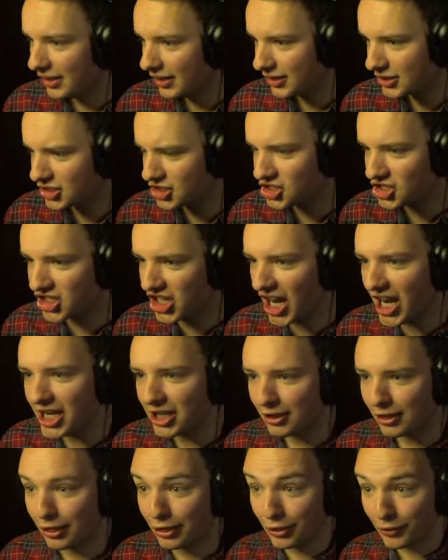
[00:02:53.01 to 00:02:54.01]
Skate
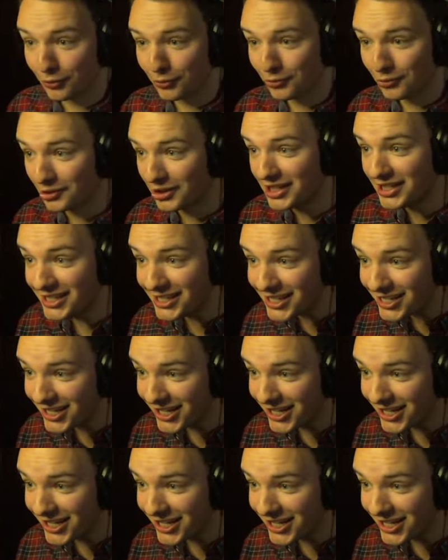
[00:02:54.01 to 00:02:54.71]
3?